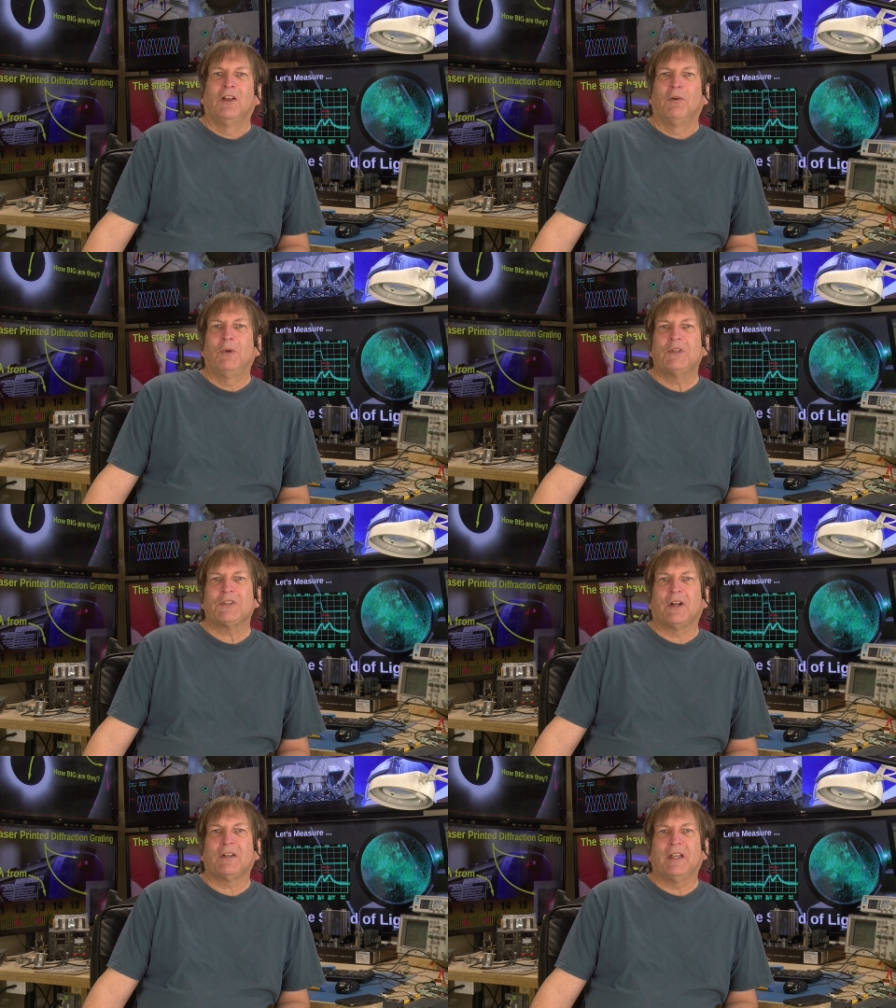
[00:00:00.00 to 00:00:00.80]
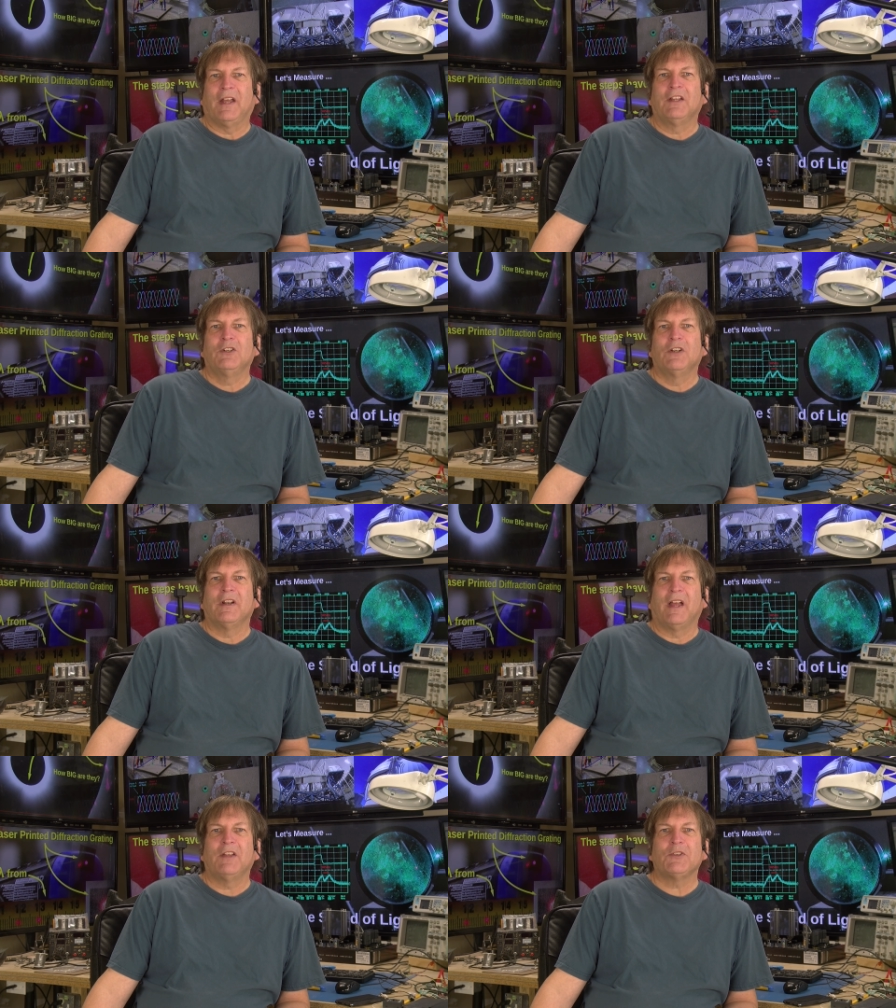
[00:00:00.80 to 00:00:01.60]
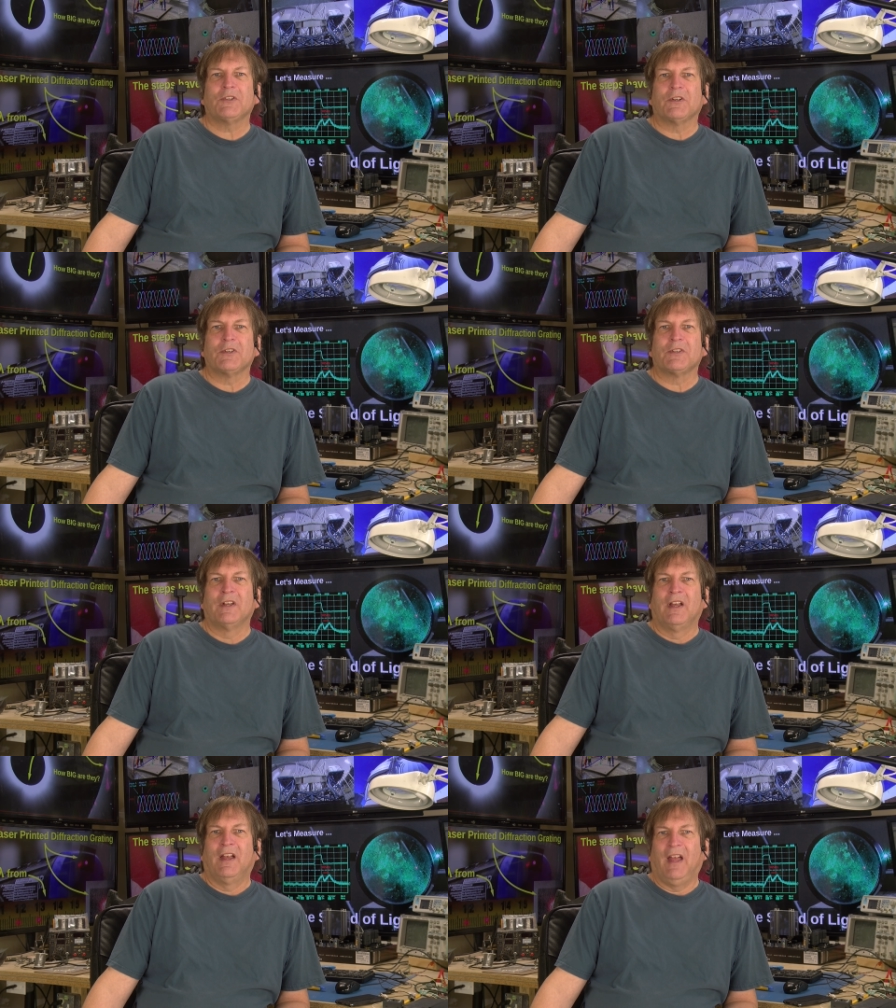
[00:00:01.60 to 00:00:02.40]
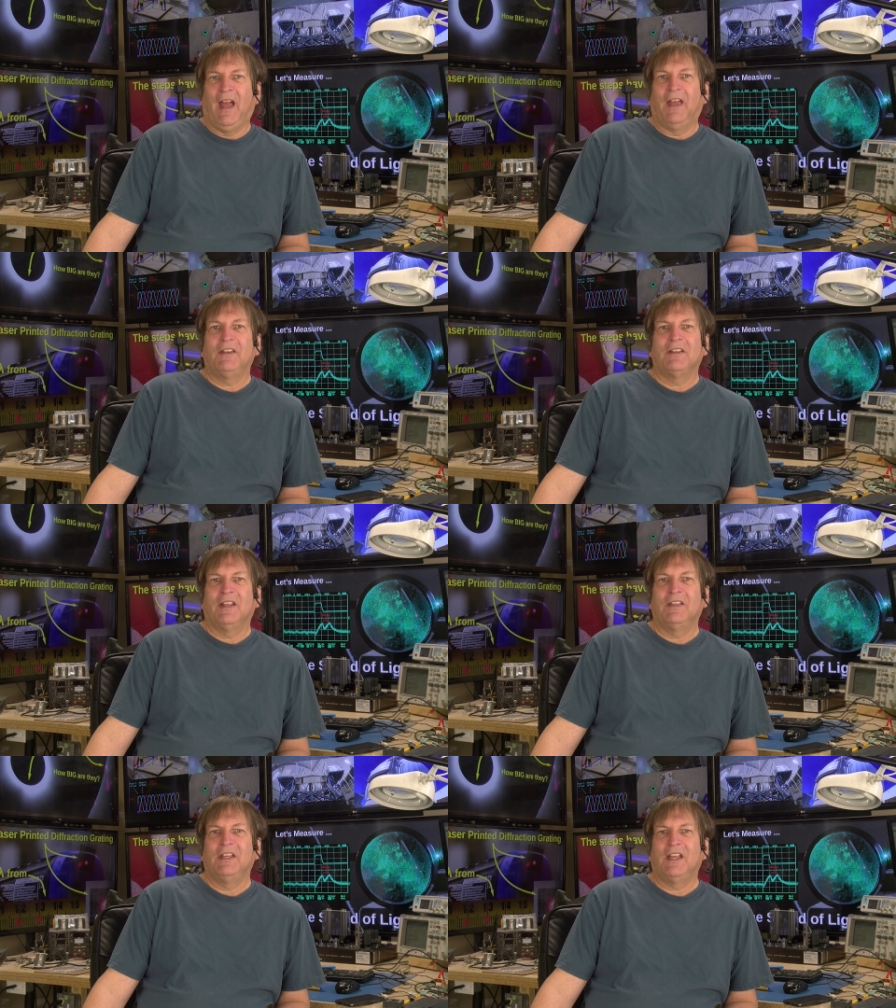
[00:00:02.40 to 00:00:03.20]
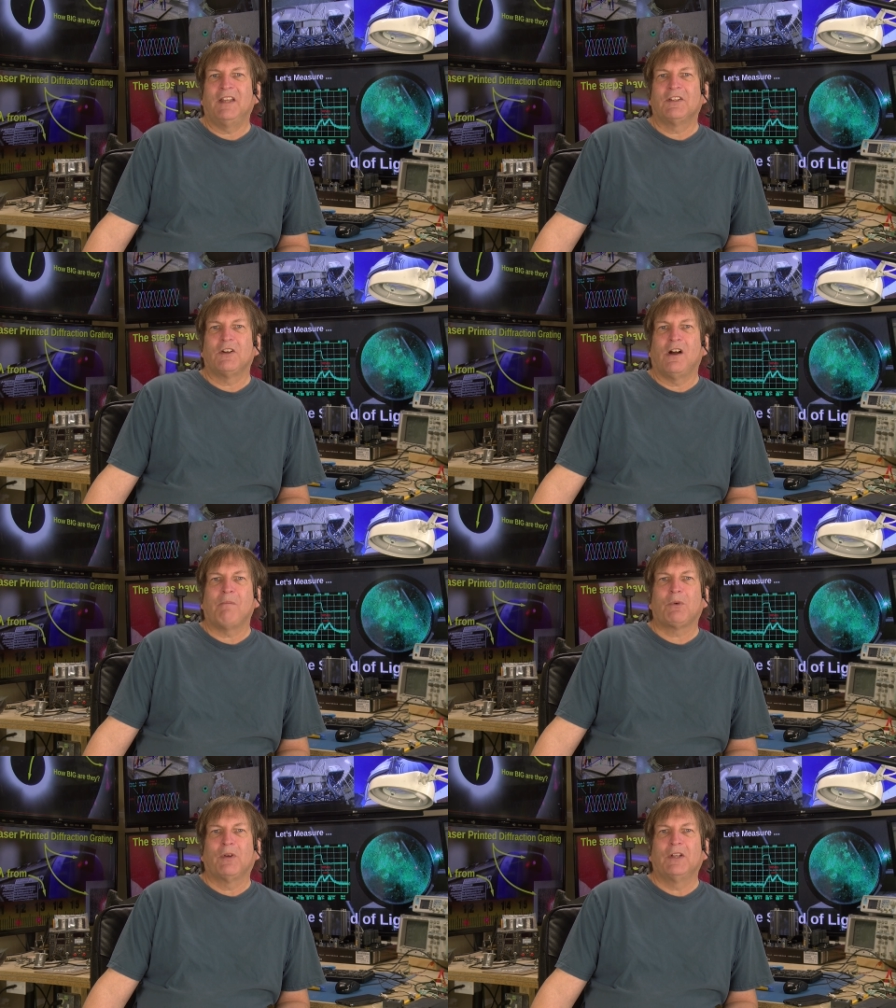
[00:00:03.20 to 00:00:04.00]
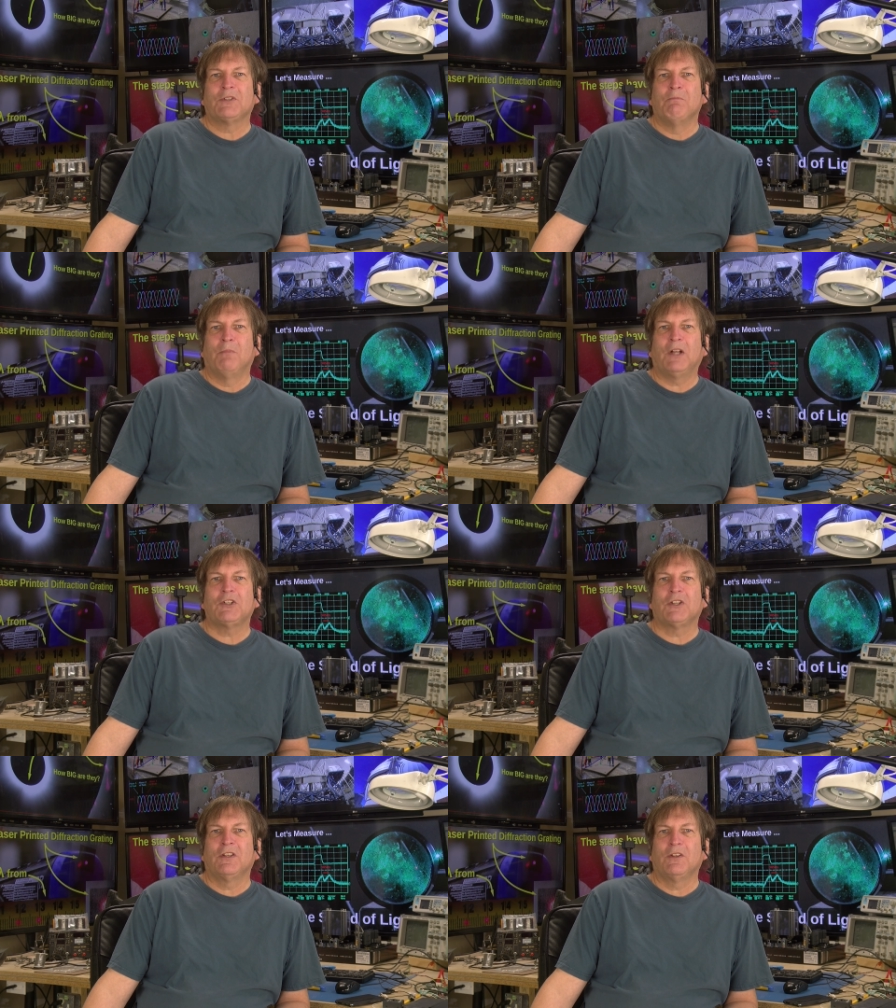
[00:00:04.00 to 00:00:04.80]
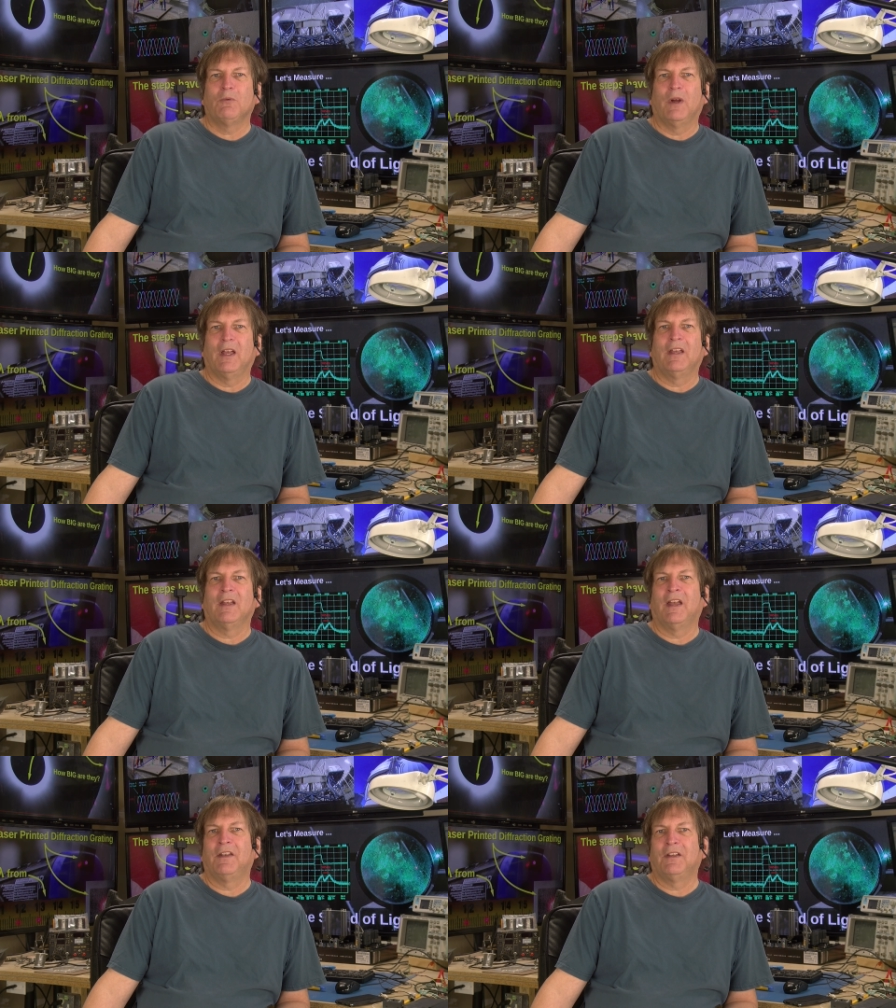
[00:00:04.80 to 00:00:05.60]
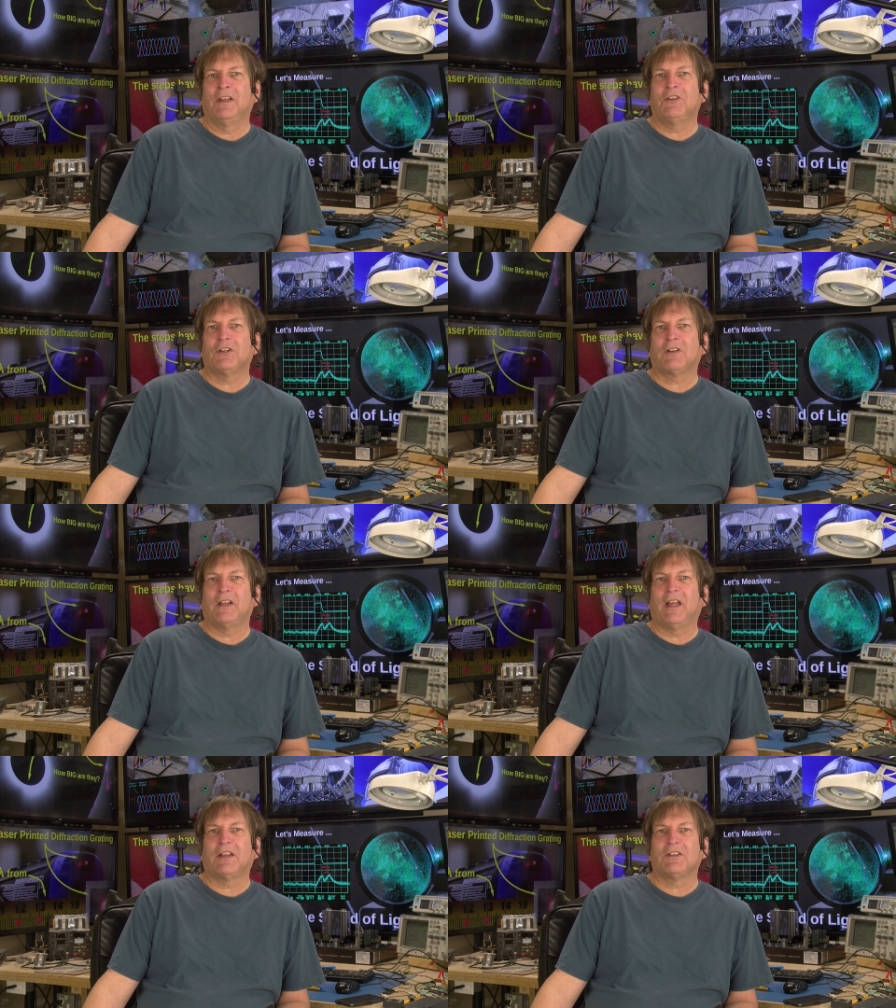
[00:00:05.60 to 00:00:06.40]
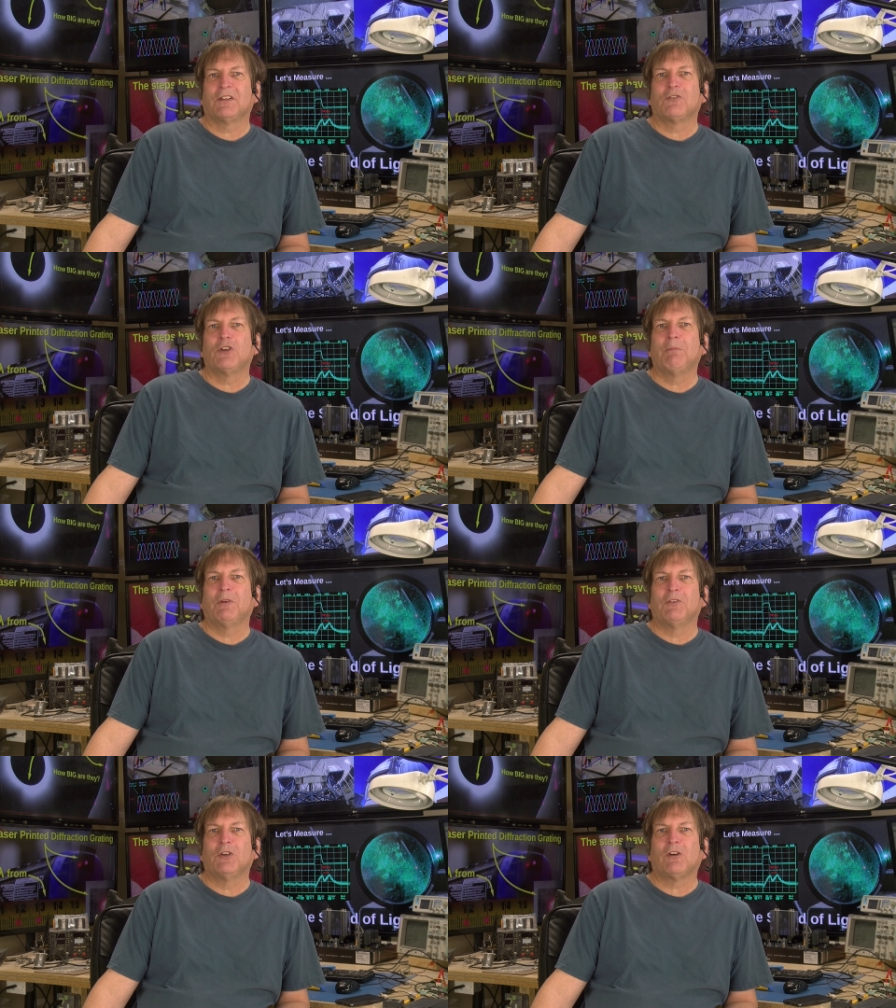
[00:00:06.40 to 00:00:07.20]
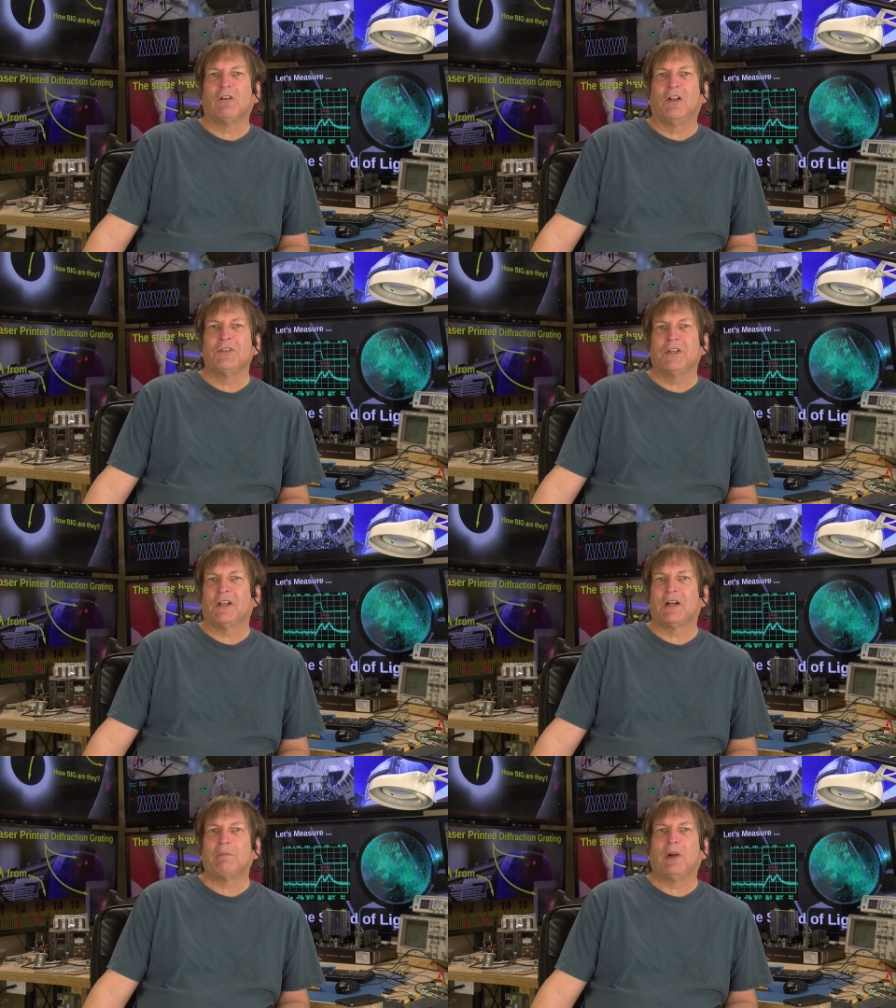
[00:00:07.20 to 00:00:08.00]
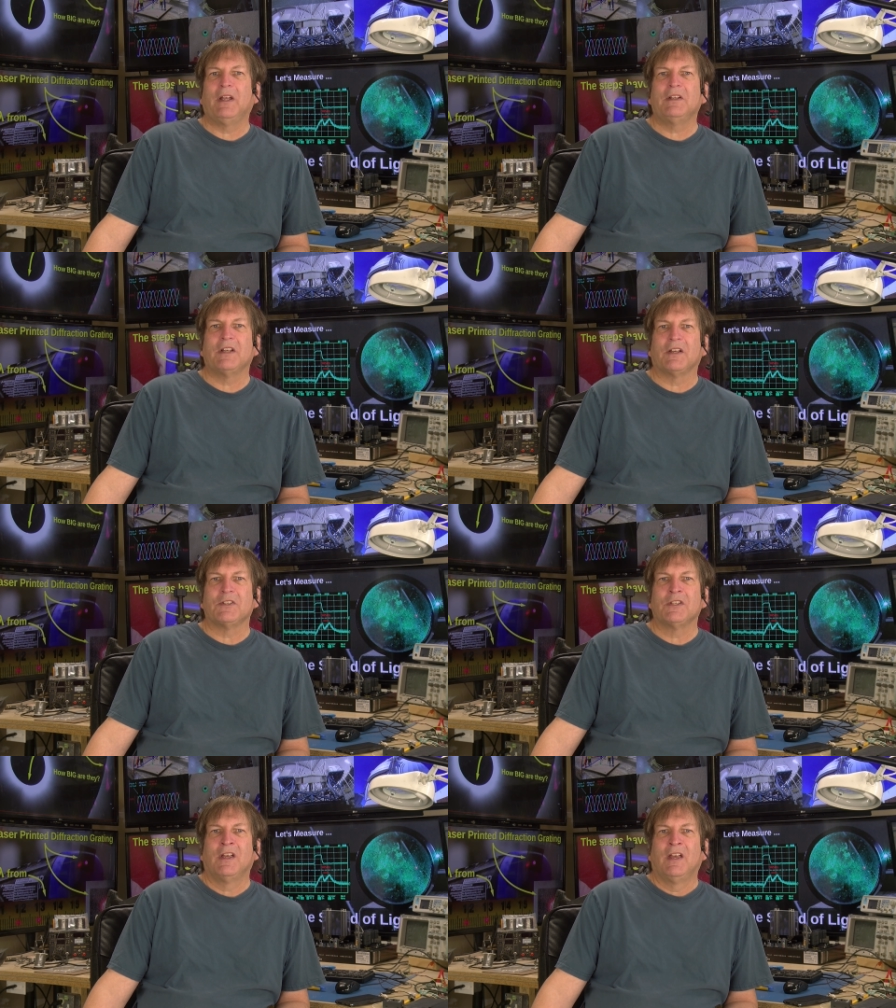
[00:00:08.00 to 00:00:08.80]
we start getting good answers. And in the end, it operates much in the way an interconnected group of neurons in our brain does.